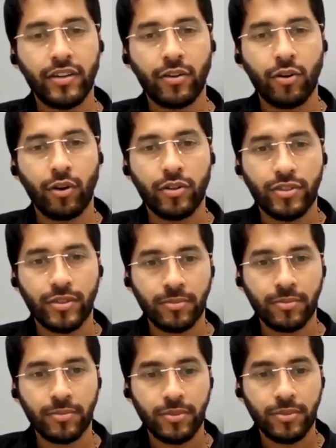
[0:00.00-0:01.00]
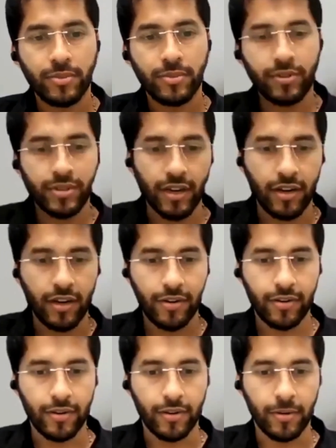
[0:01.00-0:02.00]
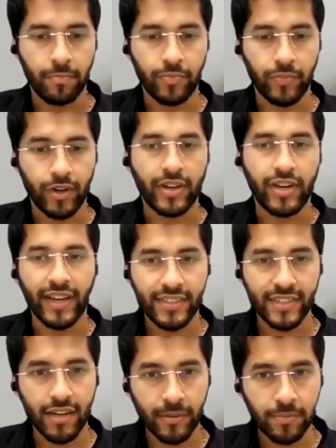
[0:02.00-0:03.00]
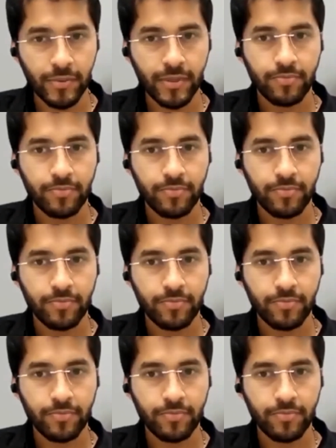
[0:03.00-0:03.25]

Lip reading: customers are tech startups,